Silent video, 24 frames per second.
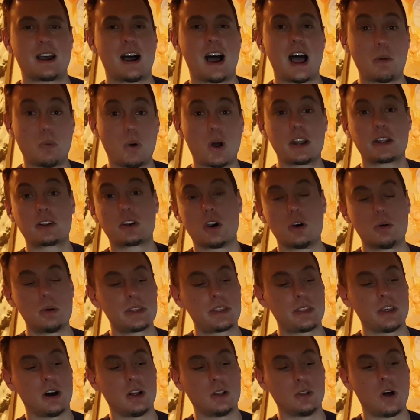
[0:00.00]
I want to go
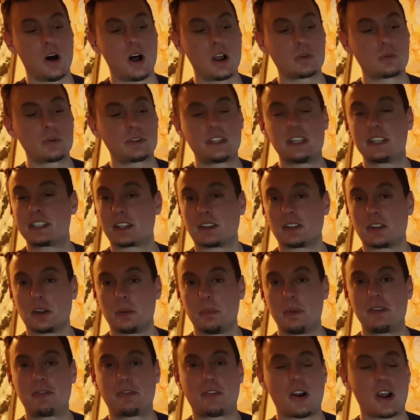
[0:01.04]
along with these a
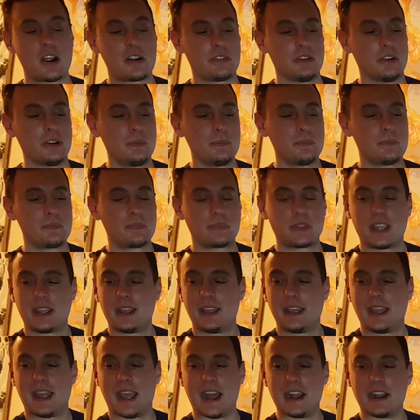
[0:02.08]
little bit farther,
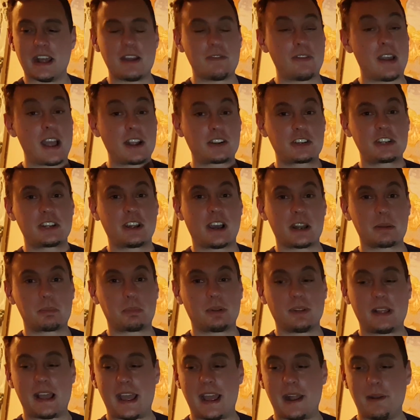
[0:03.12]
and I've actually got a
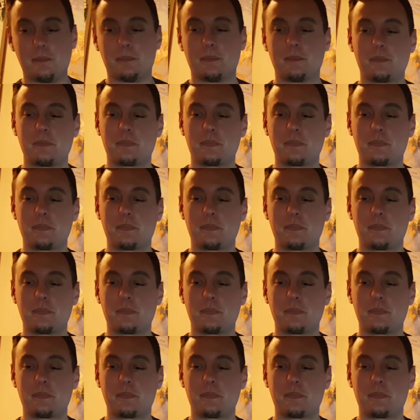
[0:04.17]
plan.